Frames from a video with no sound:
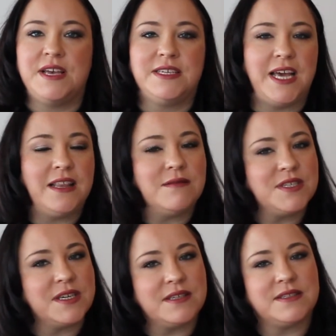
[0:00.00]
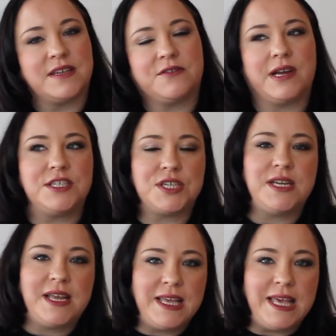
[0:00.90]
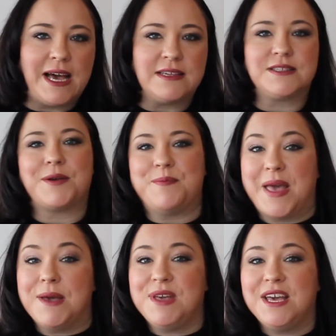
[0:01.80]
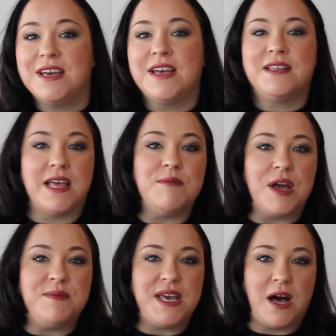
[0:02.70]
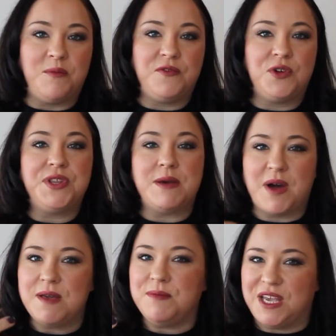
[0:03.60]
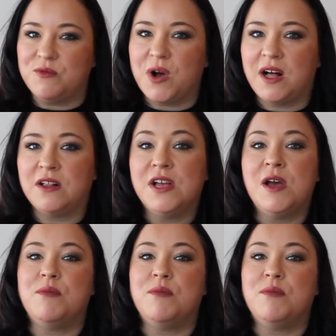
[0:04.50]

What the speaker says: Take them into consideration. Yes, maybe they might be helpful and they might mean well,